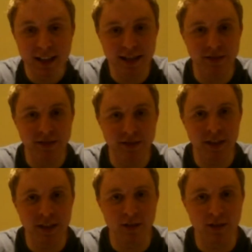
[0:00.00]
intrigued,
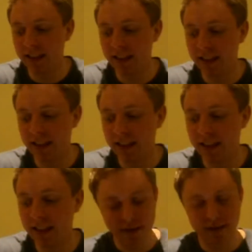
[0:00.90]
but
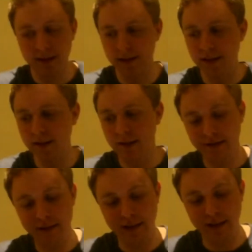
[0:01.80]
good
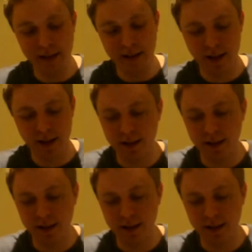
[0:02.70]
luck, goats.